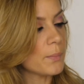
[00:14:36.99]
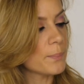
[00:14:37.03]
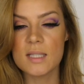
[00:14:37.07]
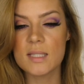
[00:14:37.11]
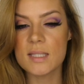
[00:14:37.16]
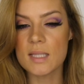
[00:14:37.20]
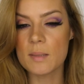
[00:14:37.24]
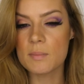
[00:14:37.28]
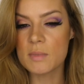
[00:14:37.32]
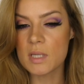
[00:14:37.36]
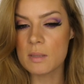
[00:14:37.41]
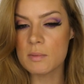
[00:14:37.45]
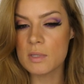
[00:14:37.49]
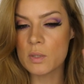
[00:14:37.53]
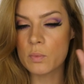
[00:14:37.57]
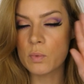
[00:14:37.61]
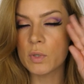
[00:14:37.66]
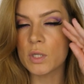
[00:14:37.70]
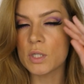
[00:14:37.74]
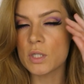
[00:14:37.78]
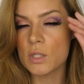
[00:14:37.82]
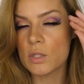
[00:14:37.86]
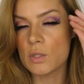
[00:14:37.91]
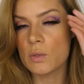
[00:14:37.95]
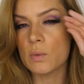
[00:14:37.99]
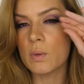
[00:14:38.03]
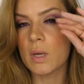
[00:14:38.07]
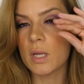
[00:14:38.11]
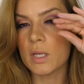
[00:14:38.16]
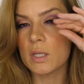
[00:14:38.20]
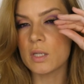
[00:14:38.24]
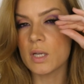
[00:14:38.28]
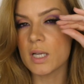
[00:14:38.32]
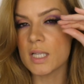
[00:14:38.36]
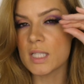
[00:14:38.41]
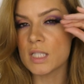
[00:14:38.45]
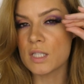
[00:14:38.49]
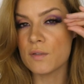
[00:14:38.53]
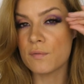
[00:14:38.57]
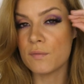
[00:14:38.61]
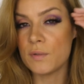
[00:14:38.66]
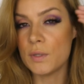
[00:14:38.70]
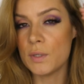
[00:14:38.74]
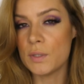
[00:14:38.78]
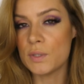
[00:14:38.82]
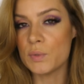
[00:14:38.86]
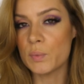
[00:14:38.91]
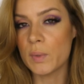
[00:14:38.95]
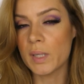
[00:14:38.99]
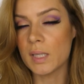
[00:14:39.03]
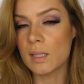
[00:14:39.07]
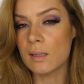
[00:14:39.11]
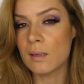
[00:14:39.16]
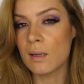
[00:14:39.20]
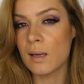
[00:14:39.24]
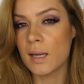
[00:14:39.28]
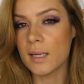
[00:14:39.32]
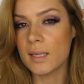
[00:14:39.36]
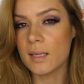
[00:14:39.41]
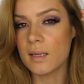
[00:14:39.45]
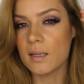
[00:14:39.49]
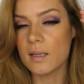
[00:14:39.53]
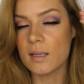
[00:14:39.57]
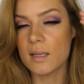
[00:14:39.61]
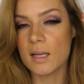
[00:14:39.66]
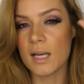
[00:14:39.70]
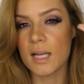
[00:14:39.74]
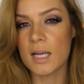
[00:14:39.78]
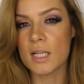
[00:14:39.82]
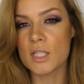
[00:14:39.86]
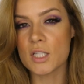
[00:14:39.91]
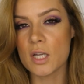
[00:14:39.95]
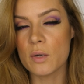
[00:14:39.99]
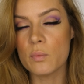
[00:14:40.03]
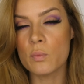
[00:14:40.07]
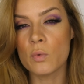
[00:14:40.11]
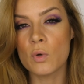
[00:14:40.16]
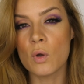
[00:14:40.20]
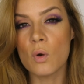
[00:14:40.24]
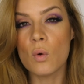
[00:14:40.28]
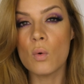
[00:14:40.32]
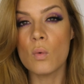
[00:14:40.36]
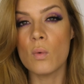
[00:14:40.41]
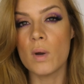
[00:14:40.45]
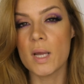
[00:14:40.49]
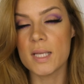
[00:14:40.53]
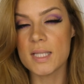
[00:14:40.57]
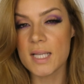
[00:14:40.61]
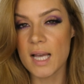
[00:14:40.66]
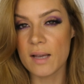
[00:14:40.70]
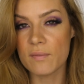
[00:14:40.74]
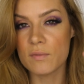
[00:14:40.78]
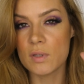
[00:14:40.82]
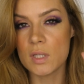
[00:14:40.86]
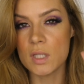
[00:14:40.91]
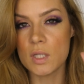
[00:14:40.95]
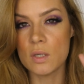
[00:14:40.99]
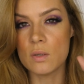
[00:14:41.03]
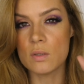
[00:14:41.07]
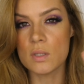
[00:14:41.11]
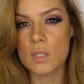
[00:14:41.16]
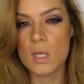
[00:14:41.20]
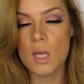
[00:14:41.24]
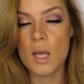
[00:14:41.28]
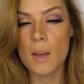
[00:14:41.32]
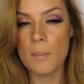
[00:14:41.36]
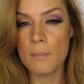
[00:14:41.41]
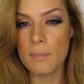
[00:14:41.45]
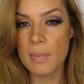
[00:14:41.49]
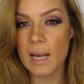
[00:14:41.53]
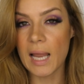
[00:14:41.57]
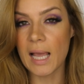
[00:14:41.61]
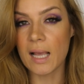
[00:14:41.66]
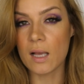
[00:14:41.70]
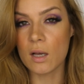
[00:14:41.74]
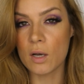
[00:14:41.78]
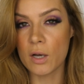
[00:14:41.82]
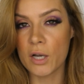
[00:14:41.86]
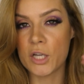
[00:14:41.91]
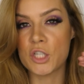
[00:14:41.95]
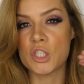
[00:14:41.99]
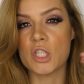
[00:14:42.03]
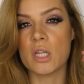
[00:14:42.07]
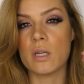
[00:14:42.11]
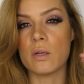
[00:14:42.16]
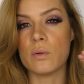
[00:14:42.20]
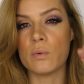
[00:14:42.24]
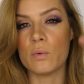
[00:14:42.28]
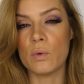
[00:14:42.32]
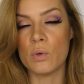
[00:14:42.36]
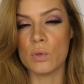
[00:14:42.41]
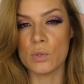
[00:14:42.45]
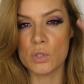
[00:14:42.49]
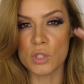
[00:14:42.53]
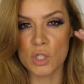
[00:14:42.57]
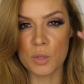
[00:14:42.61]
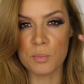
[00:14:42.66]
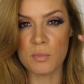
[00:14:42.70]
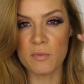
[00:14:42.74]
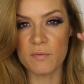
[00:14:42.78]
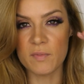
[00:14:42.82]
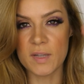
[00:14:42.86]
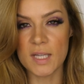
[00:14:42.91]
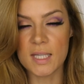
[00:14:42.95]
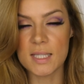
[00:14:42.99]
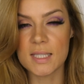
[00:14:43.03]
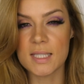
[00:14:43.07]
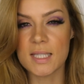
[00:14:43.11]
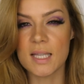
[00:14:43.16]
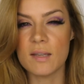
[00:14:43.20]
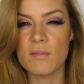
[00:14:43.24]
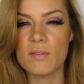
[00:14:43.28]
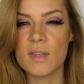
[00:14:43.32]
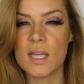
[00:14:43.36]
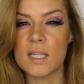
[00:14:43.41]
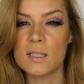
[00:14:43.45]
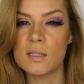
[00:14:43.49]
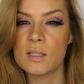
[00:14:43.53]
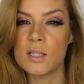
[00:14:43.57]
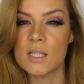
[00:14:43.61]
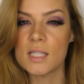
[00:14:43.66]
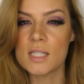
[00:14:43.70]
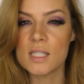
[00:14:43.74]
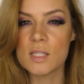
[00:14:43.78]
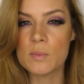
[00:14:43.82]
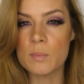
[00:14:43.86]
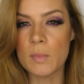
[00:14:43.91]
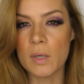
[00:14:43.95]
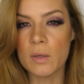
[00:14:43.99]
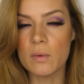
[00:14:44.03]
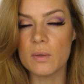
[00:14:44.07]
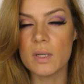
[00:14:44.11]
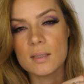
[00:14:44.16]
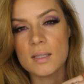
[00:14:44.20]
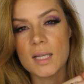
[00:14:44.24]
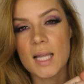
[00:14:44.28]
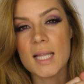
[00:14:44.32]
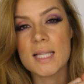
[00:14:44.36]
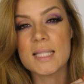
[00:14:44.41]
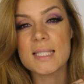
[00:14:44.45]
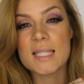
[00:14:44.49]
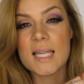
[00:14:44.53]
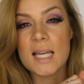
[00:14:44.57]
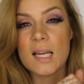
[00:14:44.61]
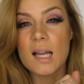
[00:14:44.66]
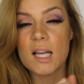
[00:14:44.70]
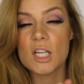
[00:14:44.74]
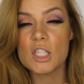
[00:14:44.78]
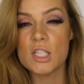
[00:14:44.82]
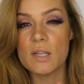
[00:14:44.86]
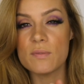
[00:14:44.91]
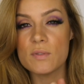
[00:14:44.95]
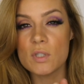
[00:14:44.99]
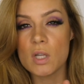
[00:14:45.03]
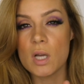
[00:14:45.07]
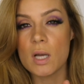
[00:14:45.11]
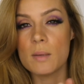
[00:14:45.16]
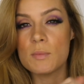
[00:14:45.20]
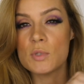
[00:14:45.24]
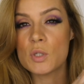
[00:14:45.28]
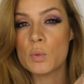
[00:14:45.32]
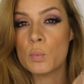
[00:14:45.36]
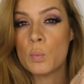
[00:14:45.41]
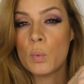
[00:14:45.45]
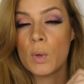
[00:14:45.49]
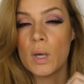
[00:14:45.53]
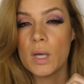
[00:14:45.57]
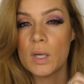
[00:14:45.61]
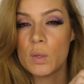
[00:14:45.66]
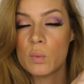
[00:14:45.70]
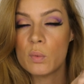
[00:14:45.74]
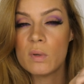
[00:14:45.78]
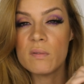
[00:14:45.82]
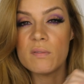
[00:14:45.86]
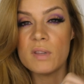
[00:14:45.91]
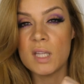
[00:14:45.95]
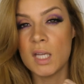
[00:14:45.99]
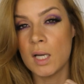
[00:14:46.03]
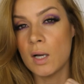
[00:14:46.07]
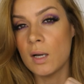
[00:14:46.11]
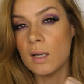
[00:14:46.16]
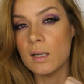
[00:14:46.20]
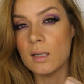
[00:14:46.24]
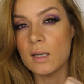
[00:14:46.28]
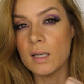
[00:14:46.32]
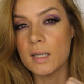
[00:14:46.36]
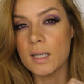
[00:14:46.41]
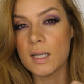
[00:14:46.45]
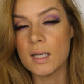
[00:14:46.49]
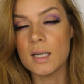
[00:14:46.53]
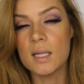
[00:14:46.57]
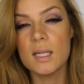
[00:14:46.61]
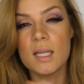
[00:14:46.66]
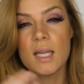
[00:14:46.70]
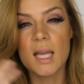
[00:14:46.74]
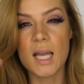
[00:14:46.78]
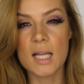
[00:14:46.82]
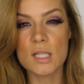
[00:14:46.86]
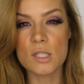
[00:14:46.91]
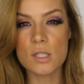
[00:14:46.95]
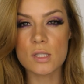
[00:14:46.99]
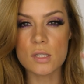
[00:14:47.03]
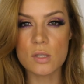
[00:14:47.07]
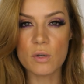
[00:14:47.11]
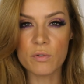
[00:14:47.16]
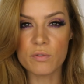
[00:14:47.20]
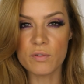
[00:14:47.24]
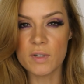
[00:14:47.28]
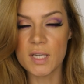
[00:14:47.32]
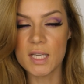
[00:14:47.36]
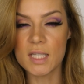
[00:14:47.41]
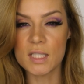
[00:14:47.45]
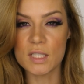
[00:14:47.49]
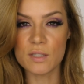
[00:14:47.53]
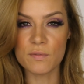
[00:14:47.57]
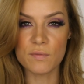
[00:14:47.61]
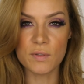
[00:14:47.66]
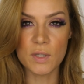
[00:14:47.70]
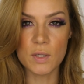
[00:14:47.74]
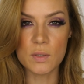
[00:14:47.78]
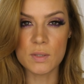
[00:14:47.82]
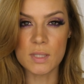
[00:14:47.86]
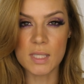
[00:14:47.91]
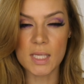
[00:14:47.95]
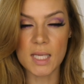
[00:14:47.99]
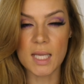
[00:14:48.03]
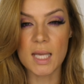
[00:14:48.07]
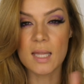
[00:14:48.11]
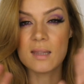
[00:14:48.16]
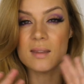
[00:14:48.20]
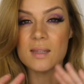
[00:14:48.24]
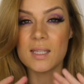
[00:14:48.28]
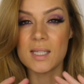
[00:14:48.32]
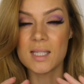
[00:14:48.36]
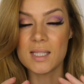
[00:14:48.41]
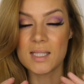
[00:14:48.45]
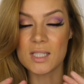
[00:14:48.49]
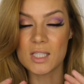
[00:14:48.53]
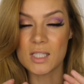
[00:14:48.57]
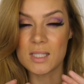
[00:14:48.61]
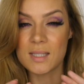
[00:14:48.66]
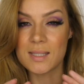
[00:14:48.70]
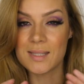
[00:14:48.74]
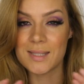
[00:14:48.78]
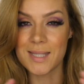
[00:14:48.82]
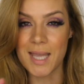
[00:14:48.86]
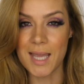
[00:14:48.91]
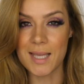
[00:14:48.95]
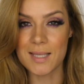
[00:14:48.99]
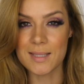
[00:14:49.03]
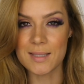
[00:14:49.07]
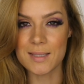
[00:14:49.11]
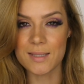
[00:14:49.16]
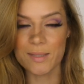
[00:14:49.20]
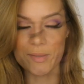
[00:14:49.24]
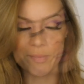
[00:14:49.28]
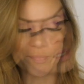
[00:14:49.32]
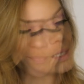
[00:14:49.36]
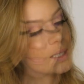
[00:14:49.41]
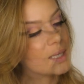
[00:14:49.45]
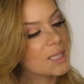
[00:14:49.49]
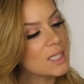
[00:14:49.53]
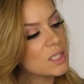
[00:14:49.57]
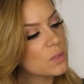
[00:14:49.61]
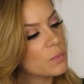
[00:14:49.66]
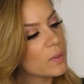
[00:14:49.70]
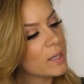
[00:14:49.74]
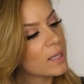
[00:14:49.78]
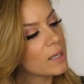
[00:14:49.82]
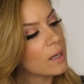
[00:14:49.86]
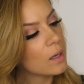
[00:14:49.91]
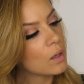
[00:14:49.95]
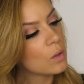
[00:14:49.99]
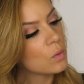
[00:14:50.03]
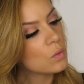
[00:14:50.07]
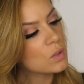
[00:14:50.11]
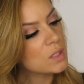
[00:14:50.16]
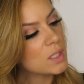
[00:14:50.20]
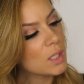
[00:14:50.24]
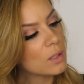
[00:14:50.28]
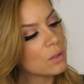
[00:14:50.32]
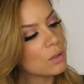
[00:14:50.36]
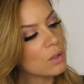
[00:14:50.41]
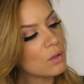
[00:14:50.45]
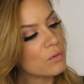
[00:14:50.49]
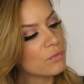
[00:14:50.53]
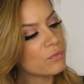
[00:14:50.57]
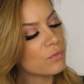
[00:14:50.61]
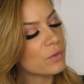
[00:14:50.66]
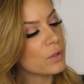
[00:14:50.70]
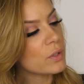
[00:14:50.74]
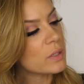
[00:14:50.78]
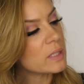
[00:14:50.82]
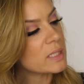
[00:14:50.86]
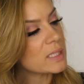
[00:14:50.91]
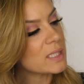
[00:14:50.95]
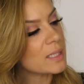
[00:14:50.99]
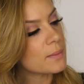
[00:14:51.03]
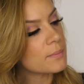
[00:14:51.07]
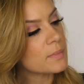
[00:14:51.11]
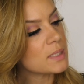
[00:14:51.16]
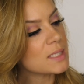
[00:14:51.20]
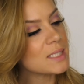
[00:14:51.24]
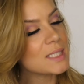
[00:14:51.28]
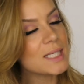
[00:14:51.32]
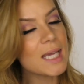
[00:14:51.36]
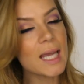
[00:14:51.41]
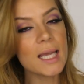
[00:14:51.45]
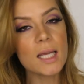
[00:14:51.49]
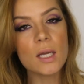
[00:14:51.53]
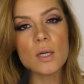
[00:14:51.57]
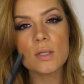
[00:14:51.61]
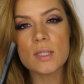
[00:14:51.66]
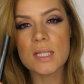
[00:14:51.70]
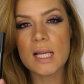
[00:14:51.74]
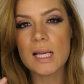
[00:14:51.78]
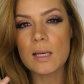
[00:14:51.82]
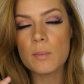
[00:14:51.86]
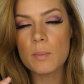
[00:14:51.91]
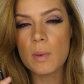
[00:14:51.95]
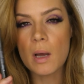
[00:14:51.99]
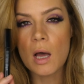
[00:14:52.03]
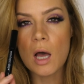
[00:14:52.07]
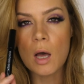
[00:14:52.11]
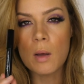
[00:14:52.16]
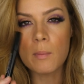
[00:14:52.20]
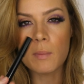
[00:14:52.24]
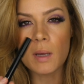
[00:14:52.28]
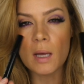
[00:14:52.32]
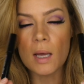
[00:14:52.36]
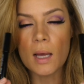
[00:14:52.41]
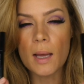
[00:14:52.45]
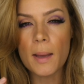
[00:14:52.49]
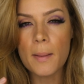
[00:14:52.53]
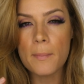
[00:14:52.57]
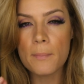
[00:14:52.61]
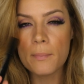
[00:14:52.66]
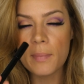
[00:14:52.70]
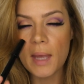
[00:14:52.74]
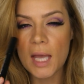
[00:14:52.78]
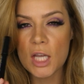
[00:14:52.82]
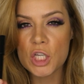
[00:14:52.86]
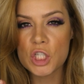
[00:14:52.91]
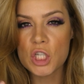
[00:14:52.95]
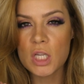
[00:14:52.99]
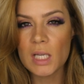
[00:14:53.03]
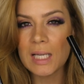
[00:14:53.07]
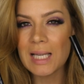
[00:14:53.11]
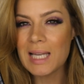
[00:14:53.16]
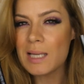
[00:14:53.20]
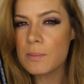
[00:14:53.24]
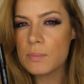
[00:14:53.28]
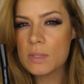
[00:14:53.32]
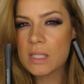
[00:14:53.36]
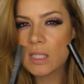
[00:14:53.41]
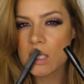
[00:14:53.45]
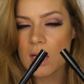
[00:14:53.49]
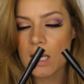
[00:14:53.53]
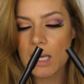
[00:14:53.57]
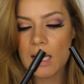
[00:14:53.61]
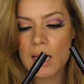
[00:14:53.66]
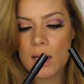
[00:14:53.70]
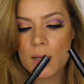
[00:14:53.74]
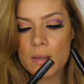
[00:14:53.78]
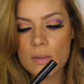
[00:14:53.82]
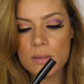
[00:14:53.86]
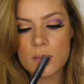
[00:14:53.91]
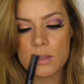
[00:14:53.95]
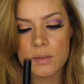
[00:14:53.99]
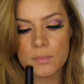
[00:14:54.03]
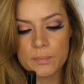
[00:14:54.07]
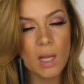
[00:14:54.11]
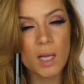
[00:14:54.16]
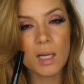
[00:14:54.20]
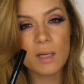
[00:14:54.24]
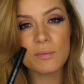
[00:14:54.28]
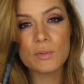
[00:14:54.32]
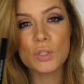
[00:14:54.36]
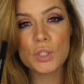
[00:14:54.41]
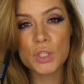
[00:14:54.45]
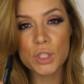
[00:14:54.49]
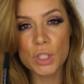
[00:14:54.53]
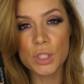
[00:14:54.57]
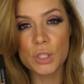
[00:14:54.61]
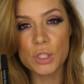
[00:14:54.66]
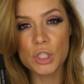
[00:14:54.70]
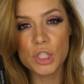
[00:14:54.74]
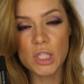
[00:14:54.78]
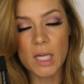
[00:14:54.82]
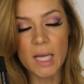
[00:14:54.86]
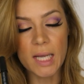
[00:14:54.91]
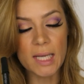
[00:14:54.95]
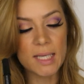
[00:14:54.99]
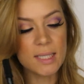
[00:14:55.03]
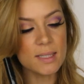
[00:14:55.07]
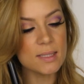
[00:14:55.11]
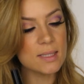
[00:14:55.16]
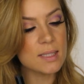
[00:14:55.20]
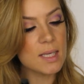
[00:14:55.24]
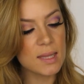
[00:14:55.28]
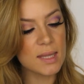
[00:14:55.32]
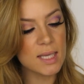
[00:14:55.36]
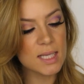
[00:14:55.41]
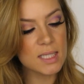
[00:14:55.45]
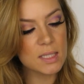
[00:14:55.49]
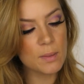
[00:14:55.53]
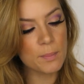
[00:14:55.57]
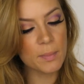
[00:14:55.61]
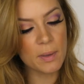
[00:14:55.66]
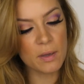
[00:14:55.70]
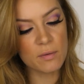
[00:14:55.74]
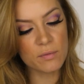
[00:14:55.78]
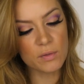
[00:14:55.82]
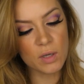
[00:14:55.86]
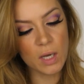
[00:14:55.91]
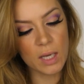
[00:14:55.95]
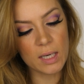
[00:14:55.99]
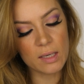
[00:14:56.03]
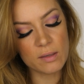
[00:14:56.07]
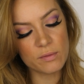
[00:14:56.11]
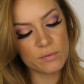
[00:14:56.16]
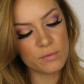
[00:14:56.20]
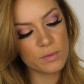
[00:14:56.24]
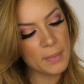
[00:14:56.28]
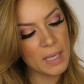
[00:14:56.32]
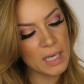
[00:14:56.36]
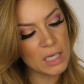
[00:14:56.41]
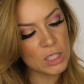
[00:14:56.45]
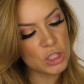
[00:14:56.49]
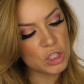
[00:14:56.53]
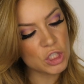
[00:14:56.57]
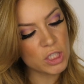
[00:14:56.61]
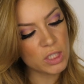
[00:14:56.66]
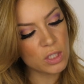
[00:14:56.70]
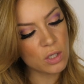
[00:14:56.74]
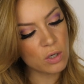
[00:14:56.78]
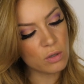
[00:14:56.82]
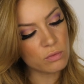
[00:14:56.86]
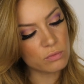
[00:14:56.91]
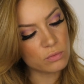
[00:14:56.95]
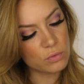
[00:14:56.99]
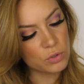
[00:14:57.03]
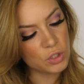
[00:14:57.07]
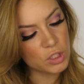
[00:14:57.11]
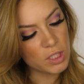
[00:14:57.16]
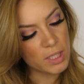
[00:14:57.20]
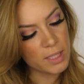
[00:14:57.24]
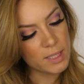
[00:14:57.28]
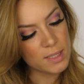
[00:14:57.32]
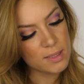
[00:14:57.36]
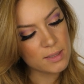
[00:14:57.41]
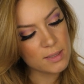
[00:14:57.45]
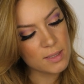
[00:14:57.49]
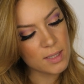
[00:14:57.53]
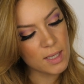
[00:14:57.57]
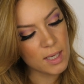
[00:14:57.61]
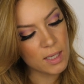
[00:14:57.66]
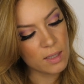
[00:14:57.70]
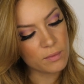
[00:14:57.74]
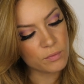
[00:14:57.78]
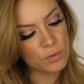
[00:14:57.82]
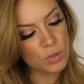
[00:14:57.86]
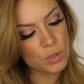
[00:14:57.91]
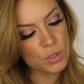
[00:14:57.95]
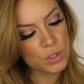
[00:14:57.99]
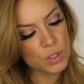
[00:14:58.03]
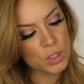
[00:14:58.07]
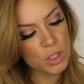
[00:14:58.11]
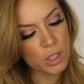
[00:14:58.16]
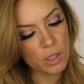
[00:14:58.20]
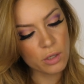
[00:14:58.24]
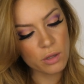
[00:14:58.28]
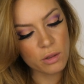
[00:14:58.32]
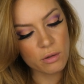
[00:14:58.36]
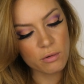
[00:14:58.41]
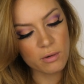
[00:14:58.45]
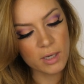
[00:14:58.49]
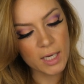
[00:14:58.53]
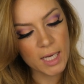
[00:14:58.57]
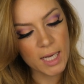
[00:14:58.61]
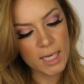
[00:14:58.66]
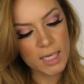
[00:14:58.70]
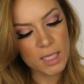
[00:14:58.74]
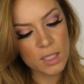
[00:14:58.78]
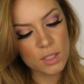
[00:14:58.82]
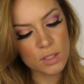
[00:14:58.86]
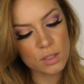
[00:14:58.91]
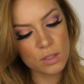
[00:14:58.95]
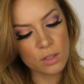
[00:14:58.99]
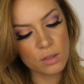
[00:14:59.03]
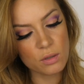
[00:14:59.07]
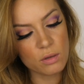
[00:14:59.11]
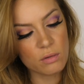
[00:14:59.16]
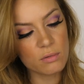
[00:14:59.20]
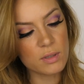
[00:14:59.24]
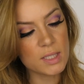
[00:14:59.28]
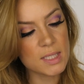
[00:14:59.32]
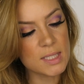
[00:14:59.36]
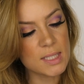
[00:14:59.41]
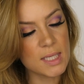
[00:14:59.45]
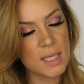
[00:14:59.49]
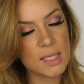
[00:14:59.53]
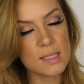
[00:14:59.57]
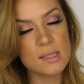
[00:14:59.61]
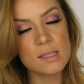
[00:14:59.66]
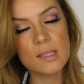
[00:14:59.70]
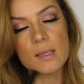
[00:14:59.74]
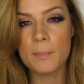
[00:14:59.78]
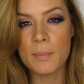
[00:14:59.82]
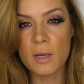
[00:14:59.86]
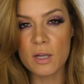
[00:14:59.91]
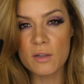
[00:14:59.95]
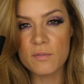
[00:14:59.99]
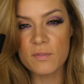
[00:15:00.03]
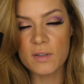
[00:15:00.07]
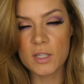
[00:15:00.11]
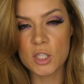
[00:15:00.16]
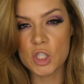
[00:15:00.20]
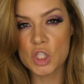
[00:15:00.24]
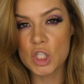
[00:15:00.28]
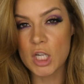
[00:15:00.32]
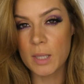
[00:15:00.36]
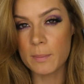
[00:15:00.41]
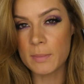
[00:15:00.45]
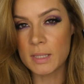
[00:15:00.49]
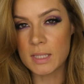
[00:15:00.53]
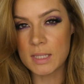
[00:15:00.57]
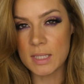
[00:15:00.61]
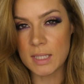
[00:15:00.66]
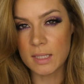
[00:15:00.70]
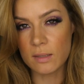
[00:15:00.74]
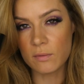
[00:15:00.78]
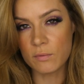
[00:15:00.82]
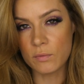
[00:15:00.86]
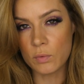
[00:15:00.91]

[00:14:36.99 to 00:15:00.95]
Sometimes I want to do a nice diffused winged liner, and I don't want to always have to use black eyeshadow on top of it to give that nice smoke. Instead, I actually have time to work with the eyeliner and soften it and diffuse it, and then it just sets. This week I also got through some Diego Della Palma Passion Lip Stylos, and I've got two shades. These are both kind of peachy coral shades, and I've got 238 and 236, both in a chubby stick